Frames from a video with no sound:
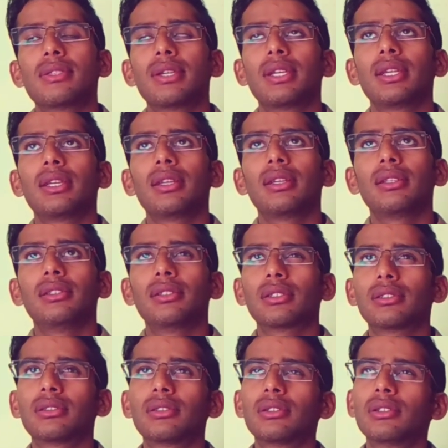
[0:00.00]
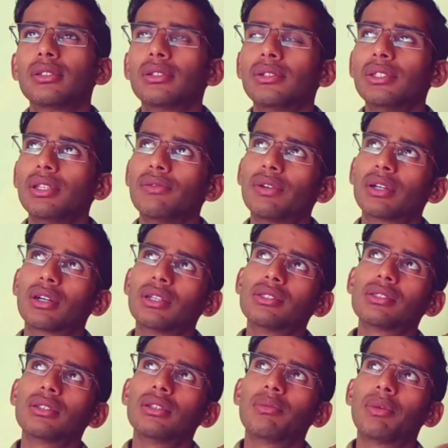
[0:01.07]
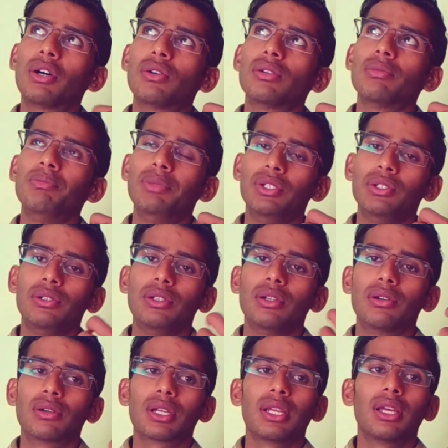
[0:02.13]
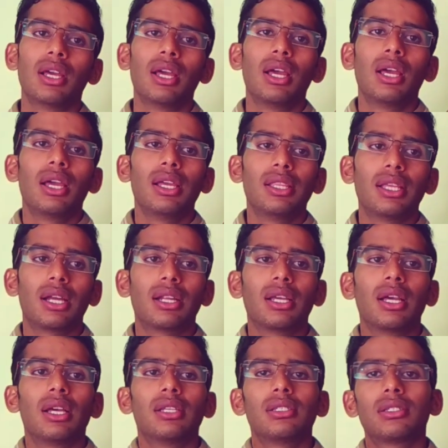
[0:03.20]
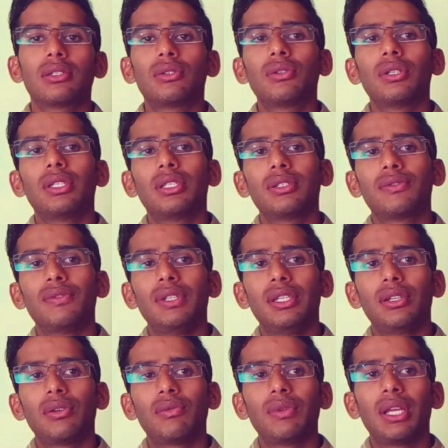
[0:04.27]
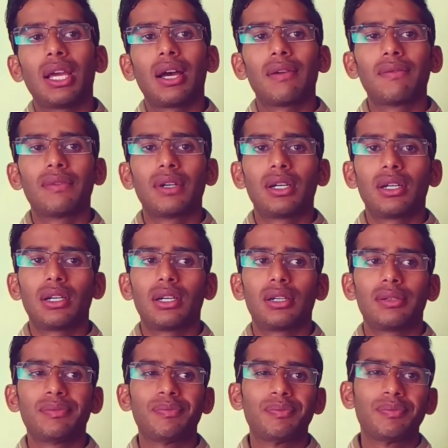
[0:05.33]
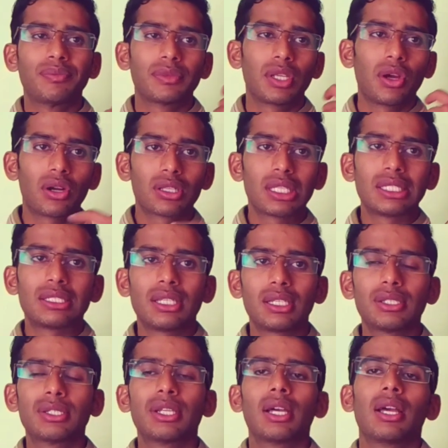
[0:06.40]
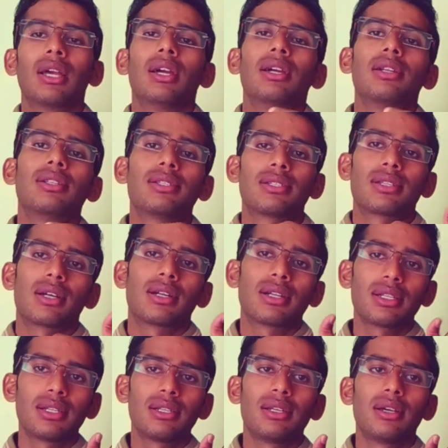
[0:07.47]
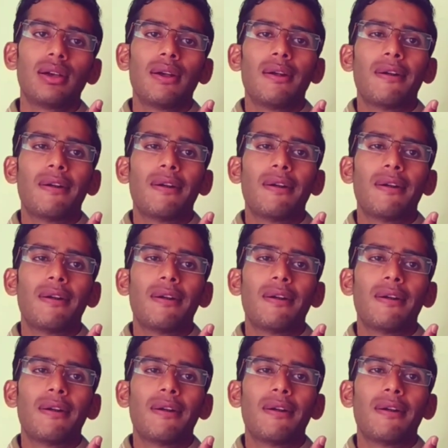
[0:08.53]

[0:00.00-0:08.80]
they just they were concerned about beauty. Okay, in that. So in this video we have uh, got these things. It is started